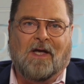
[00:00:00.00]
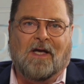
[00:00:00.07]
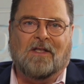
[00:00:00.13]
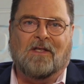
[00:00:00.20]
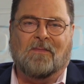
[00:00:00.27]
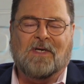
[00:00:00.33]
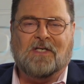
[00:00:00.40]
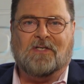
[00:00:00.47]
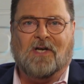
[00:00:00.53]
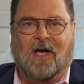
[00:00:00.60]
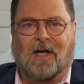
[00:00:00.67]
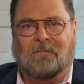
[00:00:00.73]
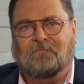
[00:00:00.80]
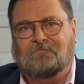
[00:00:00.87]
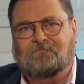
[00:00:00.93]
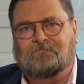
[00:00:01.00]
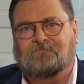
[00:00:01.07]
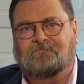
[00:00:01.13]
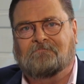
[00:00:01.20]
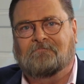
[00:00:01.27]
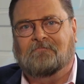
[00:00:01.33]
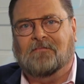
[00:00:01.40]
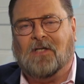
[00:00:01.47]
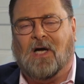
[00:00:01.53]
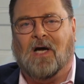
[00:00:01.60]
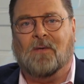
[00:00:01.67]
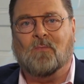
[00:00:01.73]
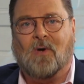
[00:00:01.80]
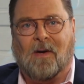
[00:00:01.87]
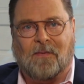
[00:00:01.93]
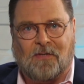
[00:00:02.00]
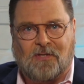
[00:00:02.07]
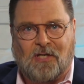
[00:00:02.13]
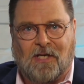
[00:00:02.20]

In the meantime, I'm Robert